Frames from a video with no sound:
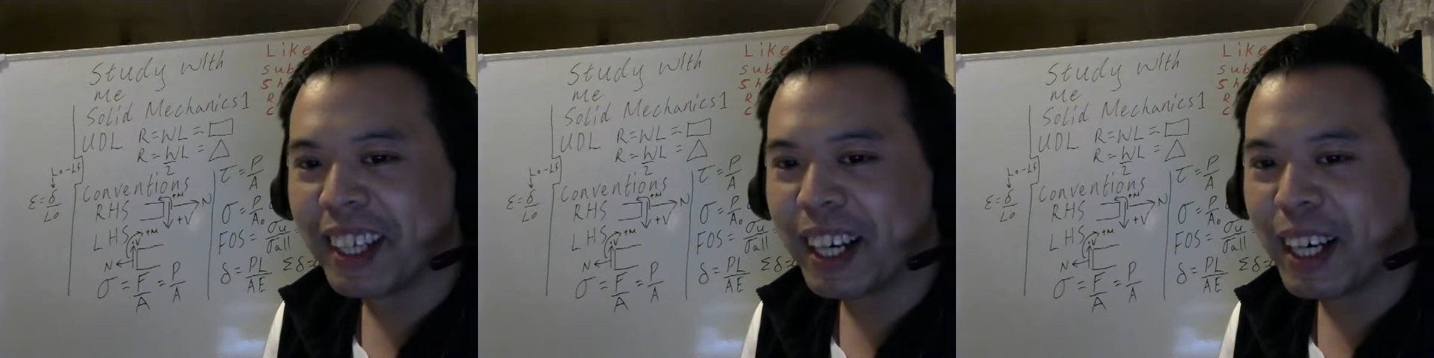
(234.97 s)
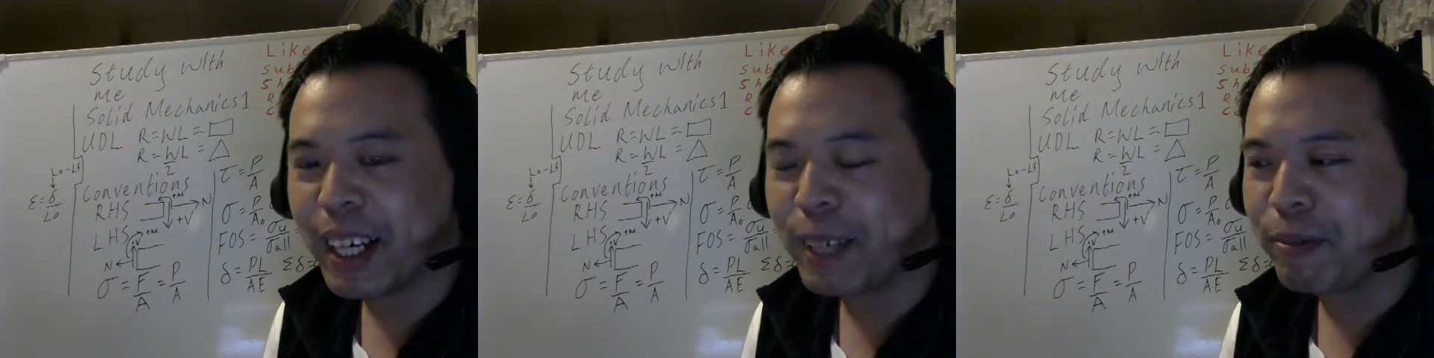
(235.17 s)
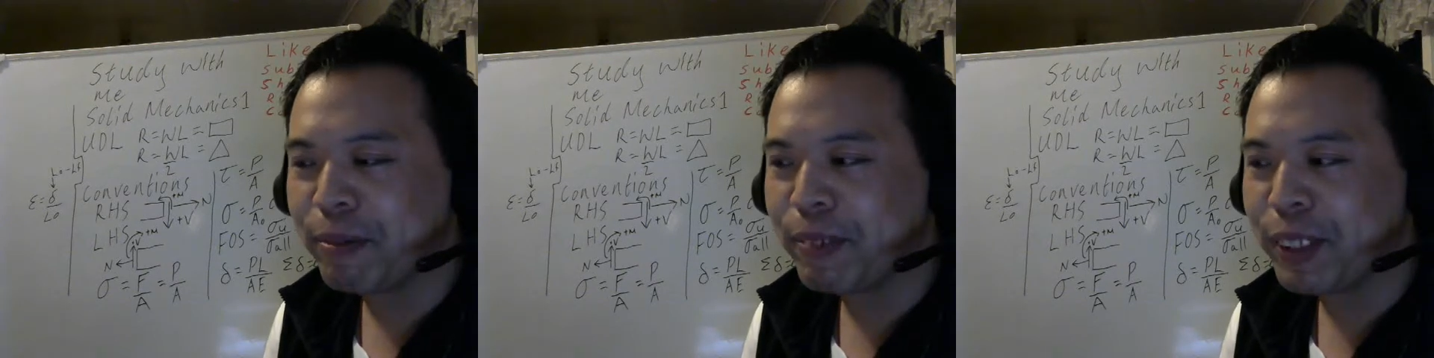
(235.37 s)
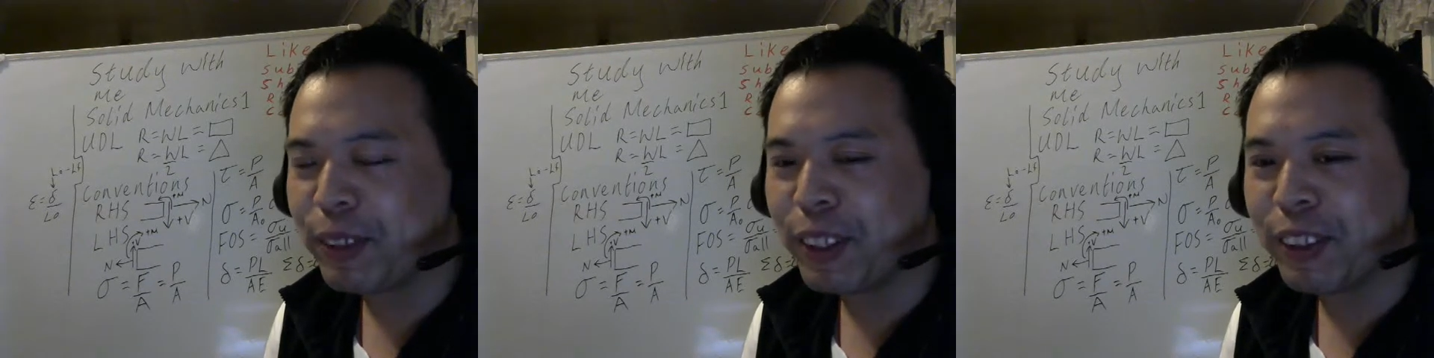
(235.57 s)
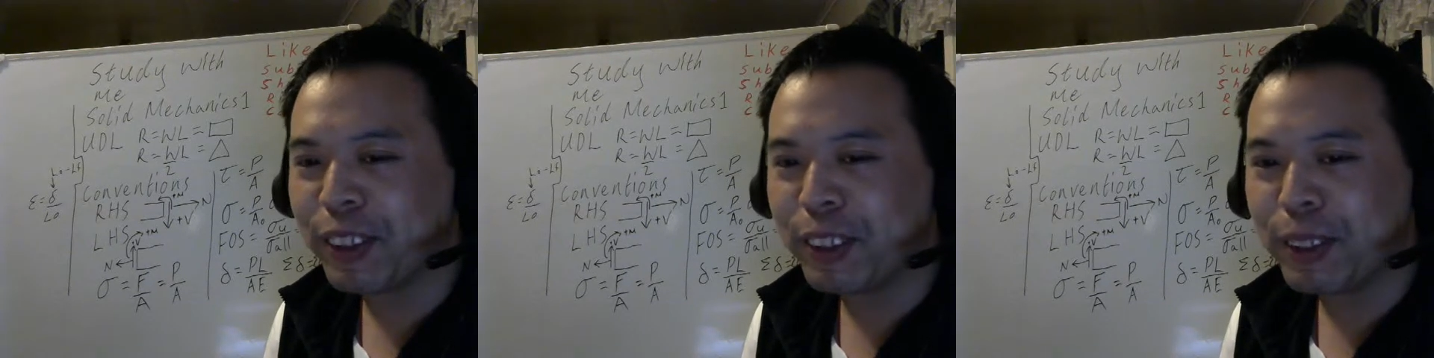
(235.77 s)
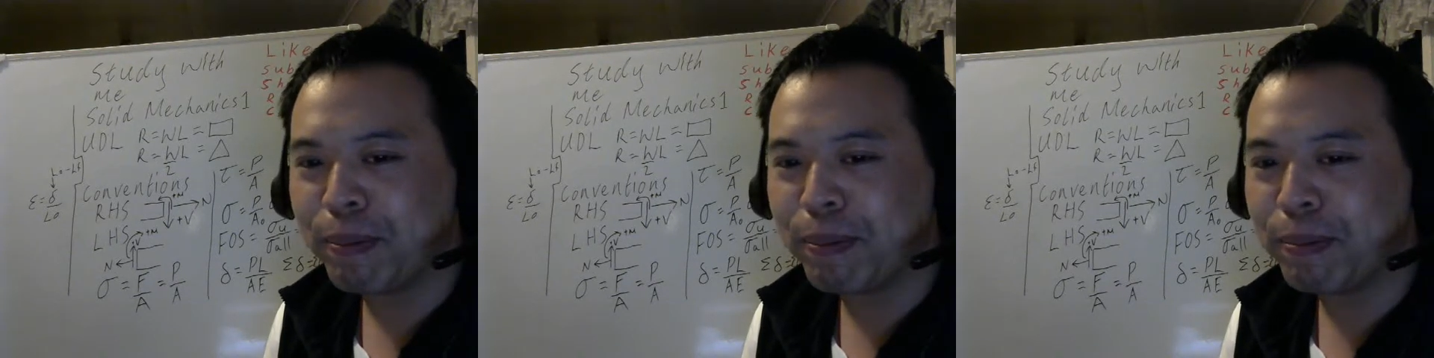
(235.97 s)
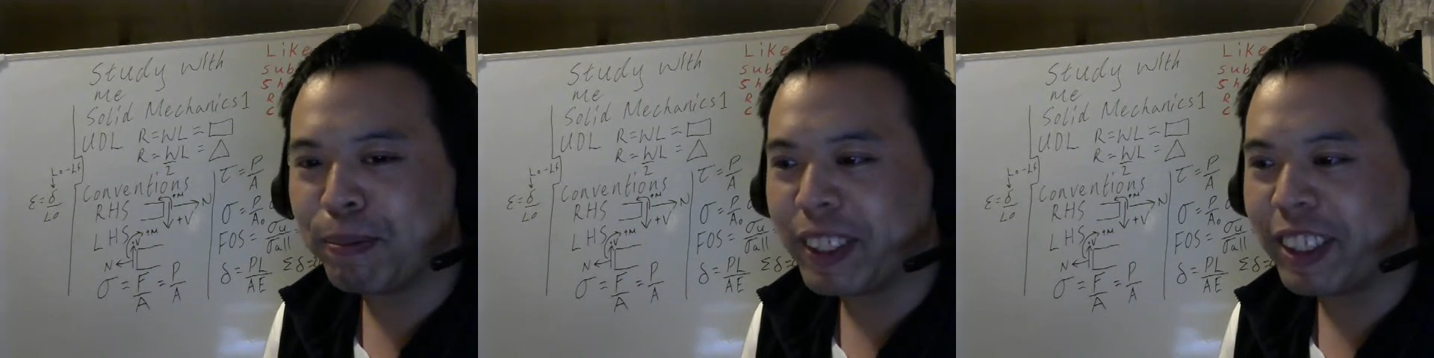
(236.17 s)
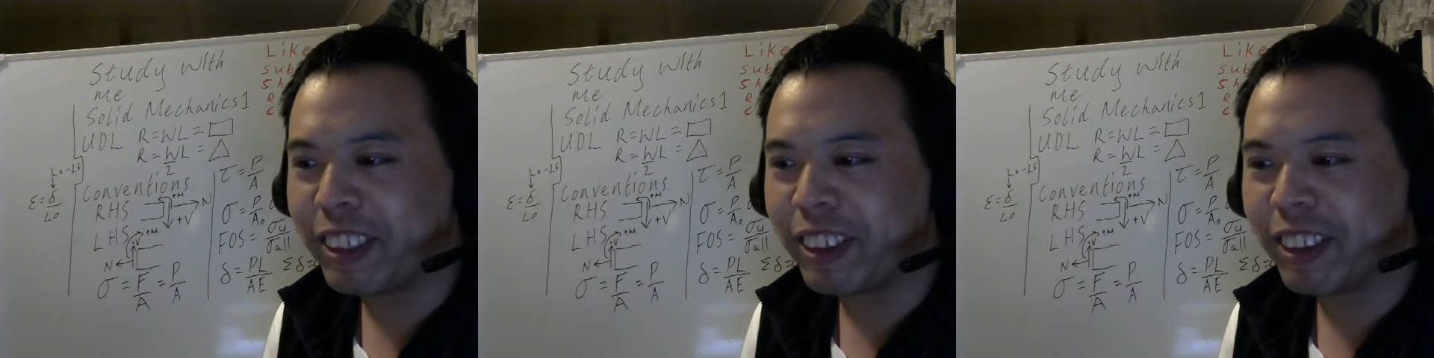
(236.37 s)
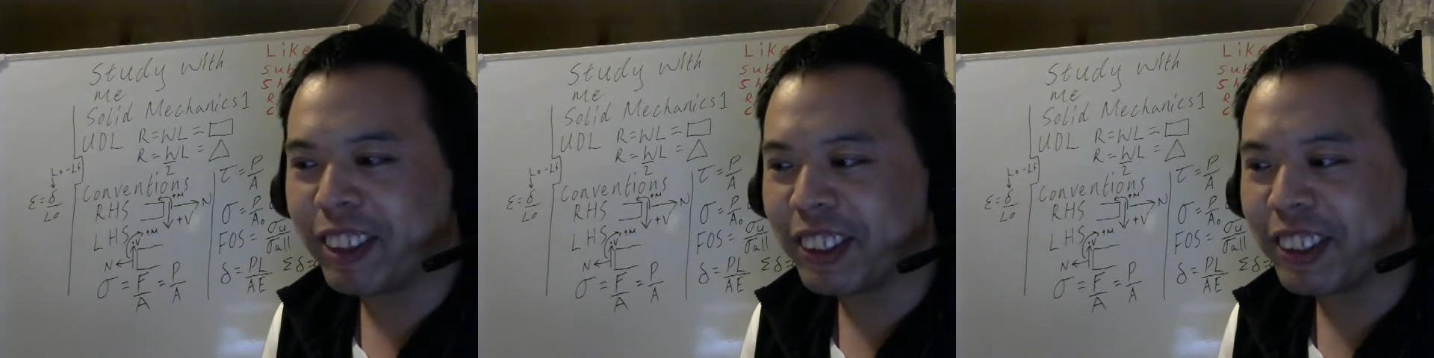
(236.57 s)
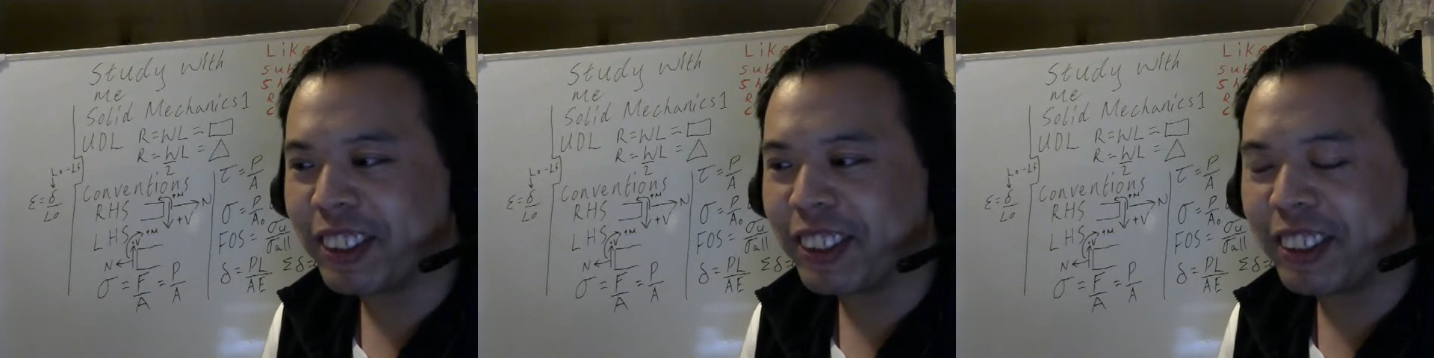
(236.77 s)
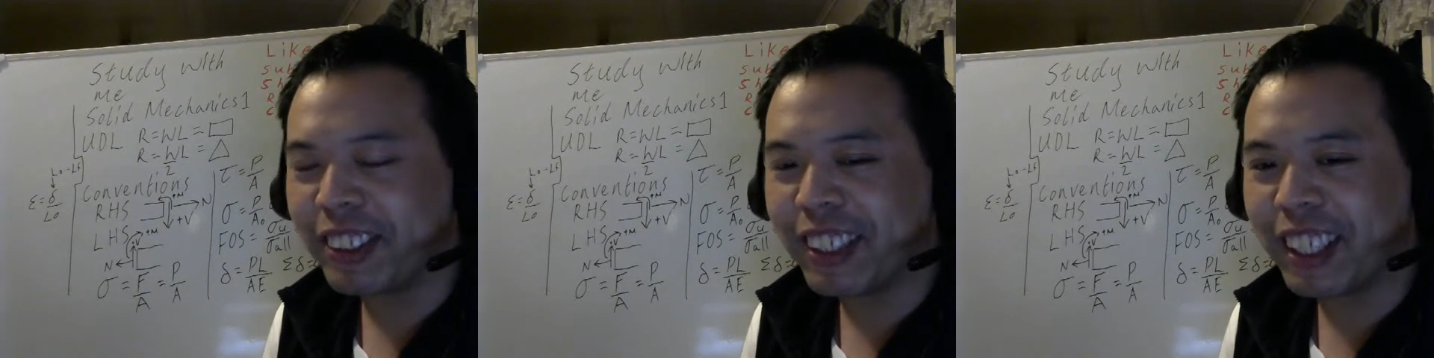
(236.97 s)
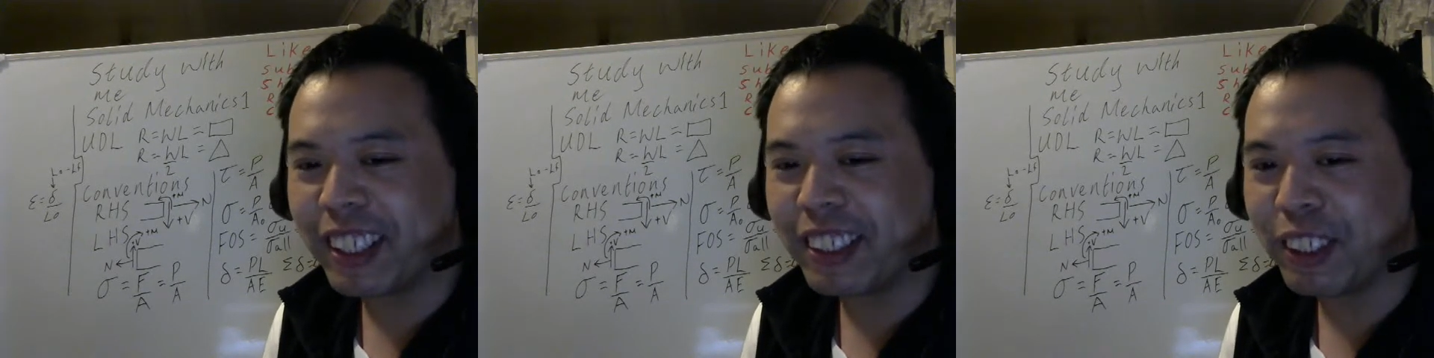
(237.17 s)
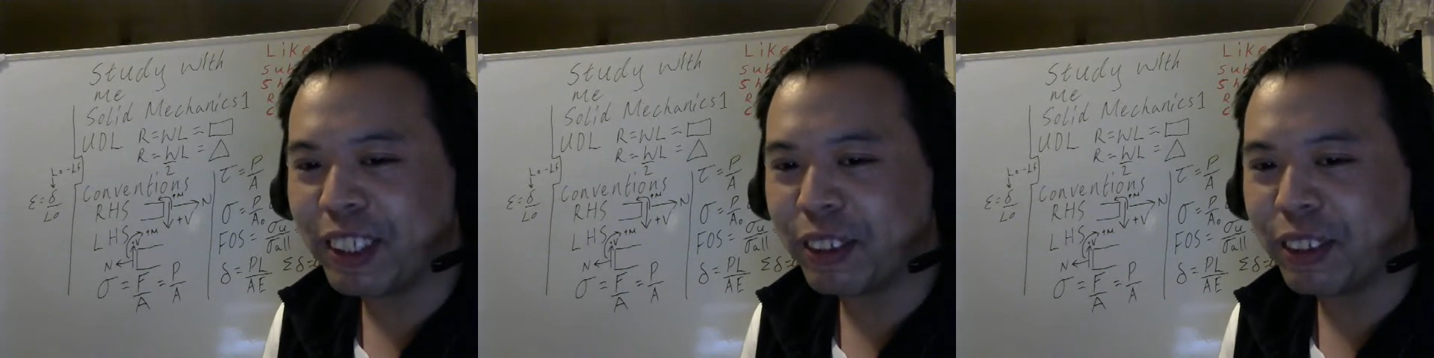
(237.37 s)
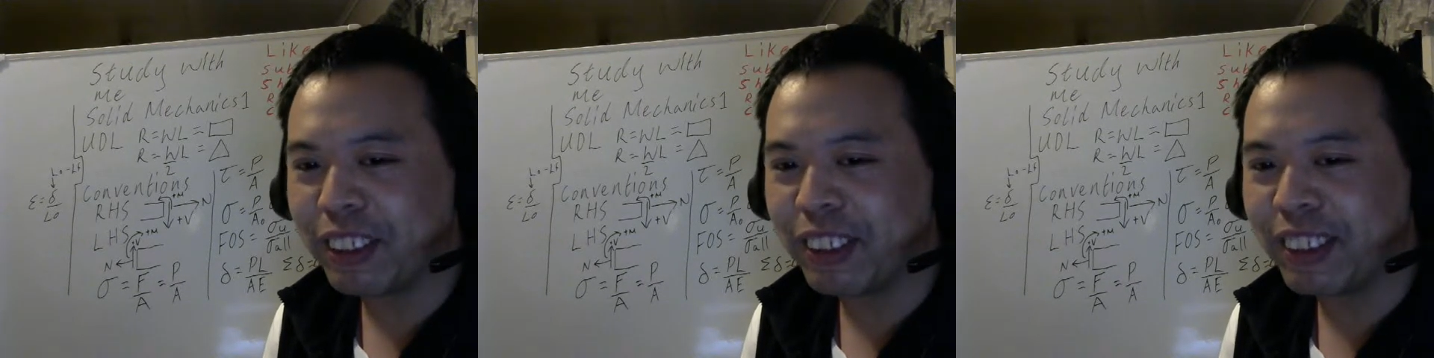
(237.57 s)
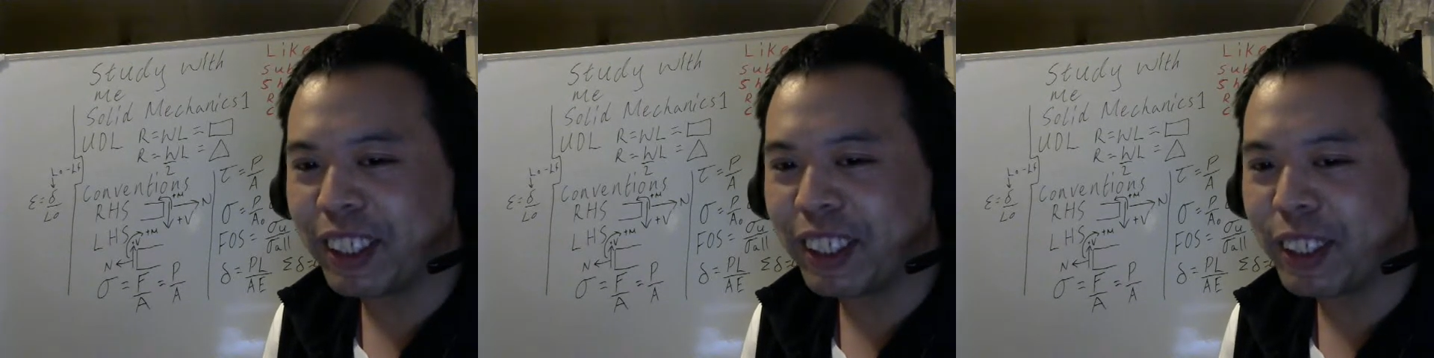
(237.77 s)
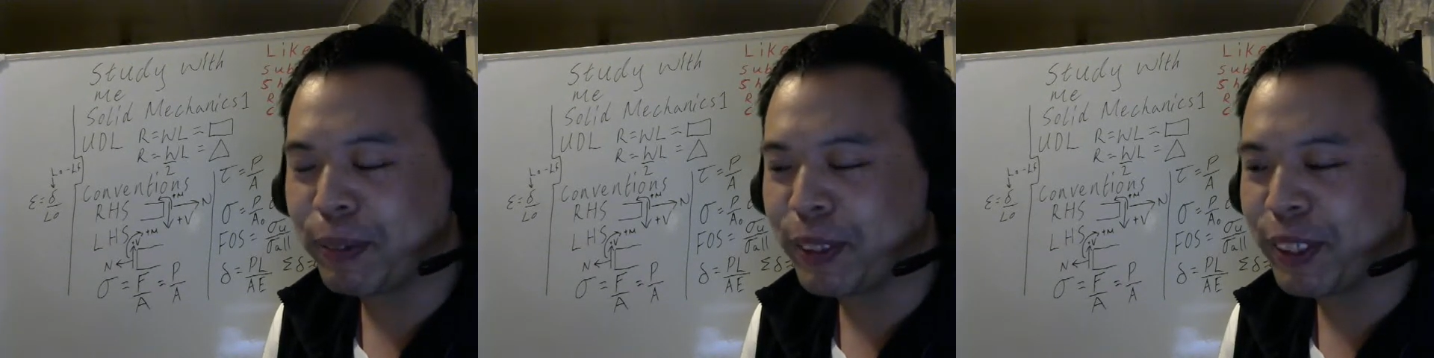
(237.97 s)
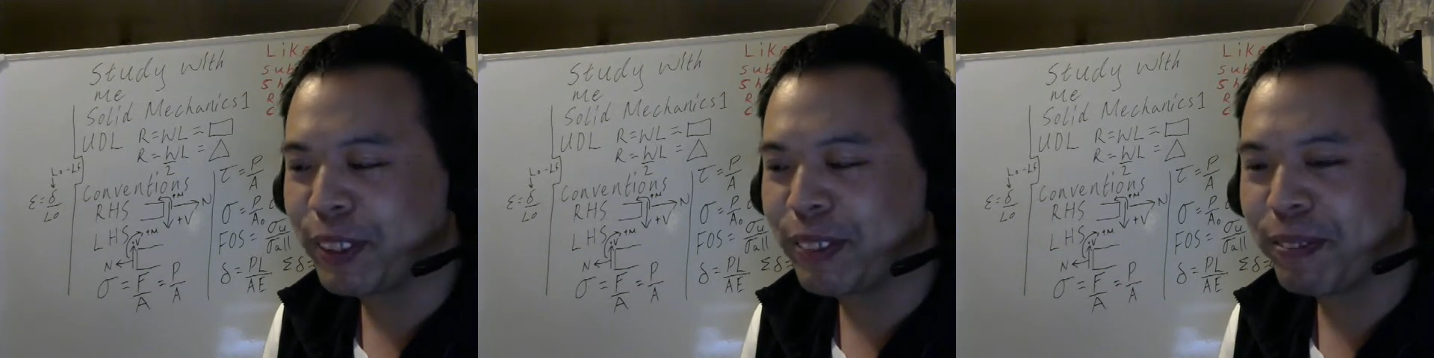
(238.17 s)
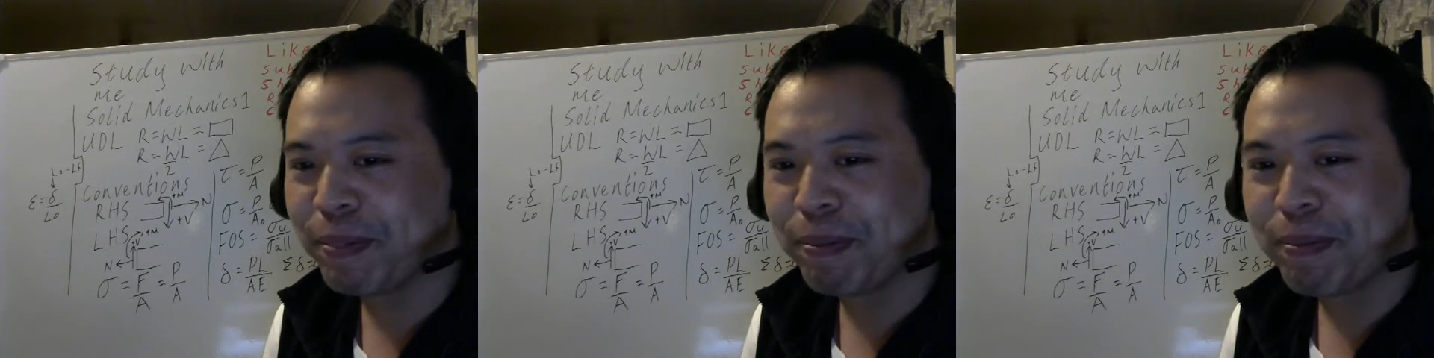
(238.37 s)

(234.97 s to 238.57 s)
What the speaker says: It's one of those material constants that's in your textbook.